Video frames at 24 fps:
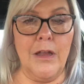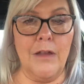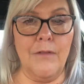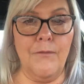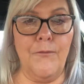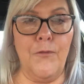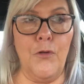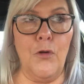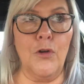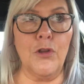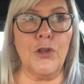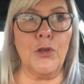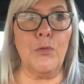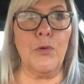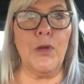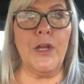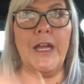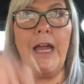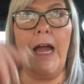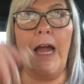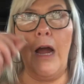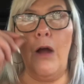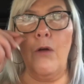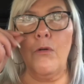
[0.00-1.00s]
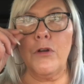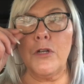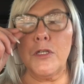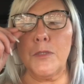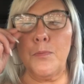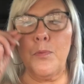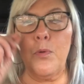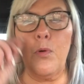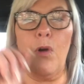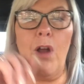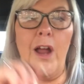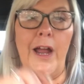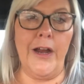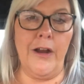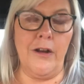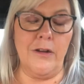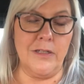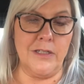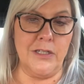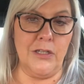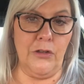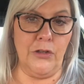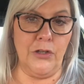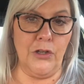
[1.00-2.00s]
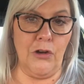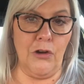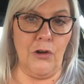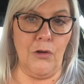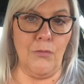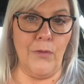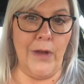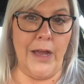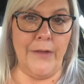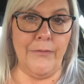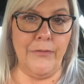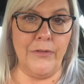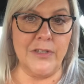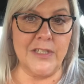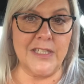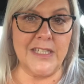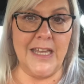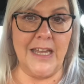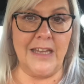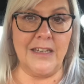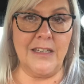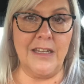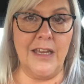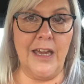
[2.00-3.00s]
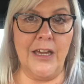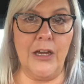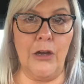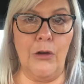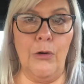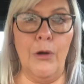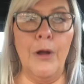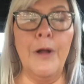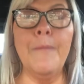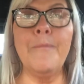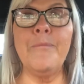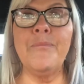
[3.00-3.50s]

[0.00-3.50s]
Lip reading: for 3 hours prior till your arrival in San Diego.